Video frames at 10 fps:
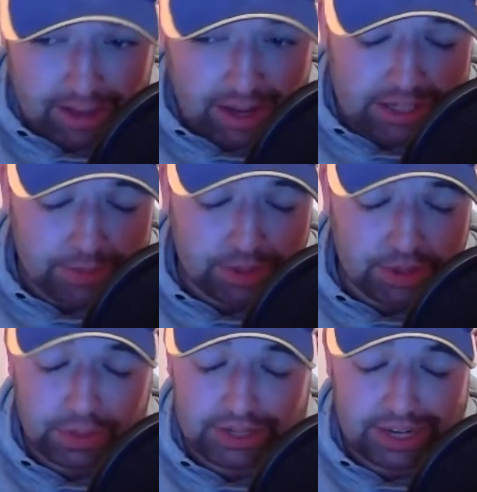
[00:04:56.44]
I suppose,
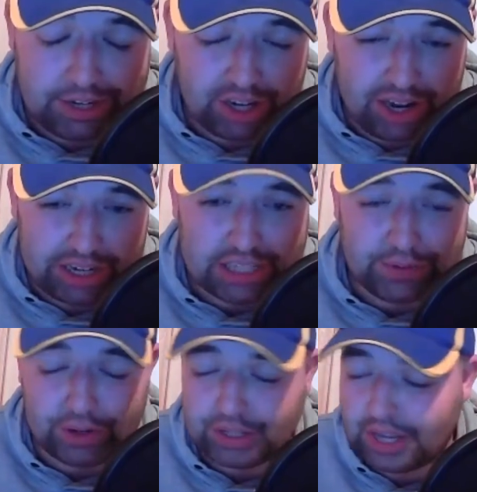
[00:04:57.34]
potential on its
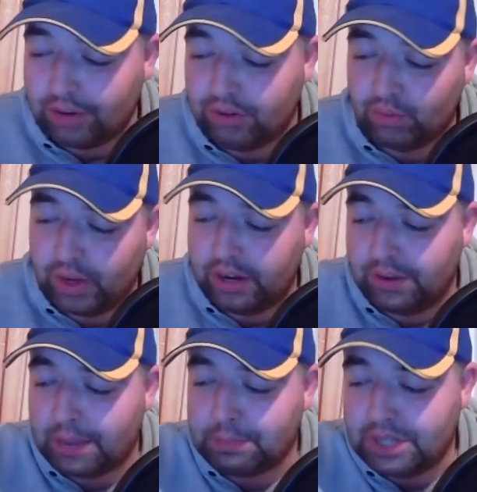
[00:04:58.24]
first outing when it
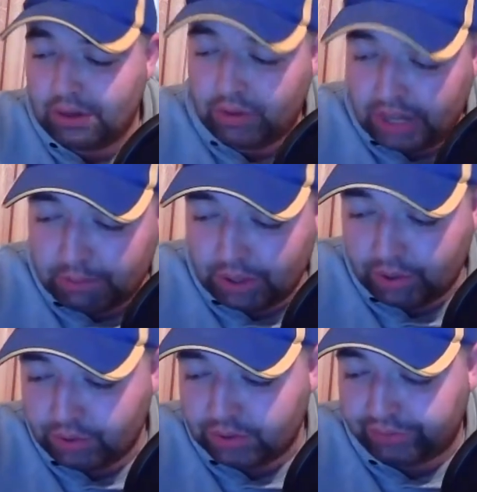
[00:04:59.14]
absolutely
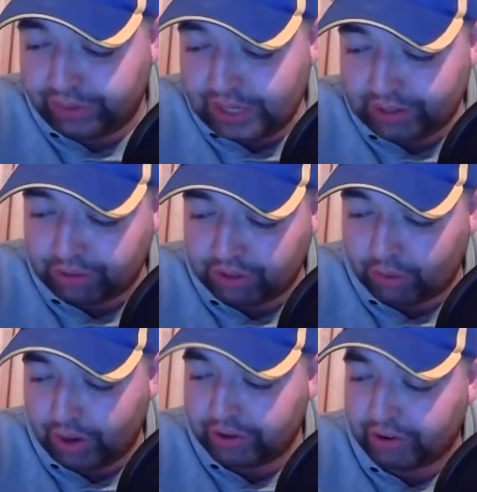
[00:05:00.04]
blew the field out of the
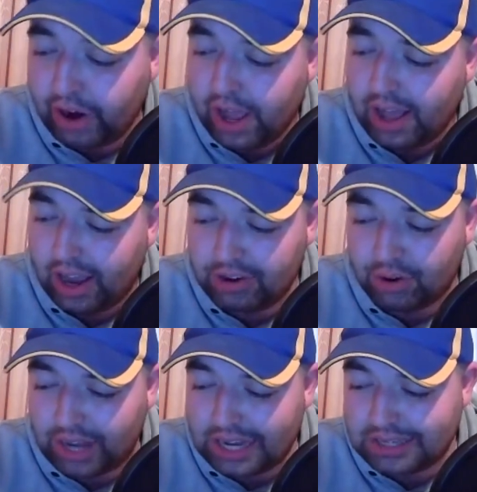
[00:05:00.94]
water. I know
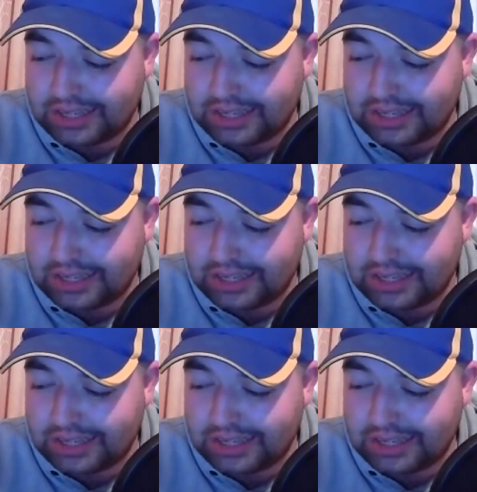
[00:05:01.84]
Castle